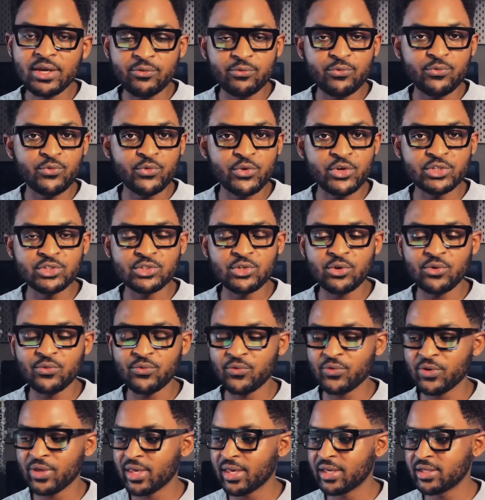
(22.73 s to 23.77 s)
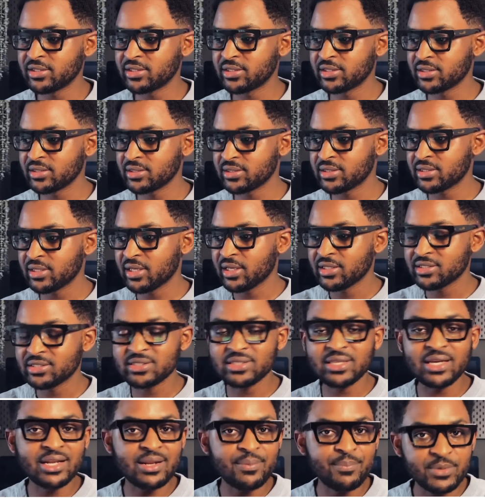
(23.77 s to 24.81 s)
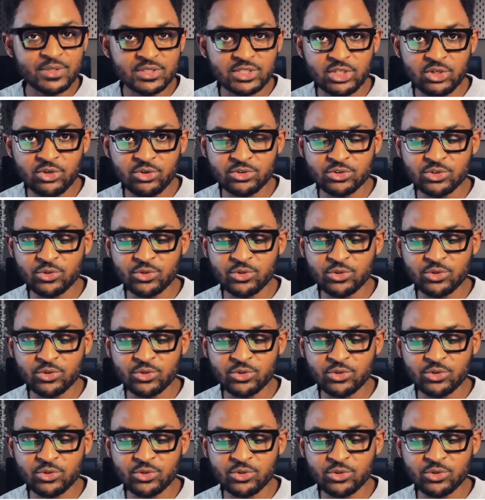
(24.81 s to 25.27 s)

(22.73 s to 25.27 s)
free certifications, study materials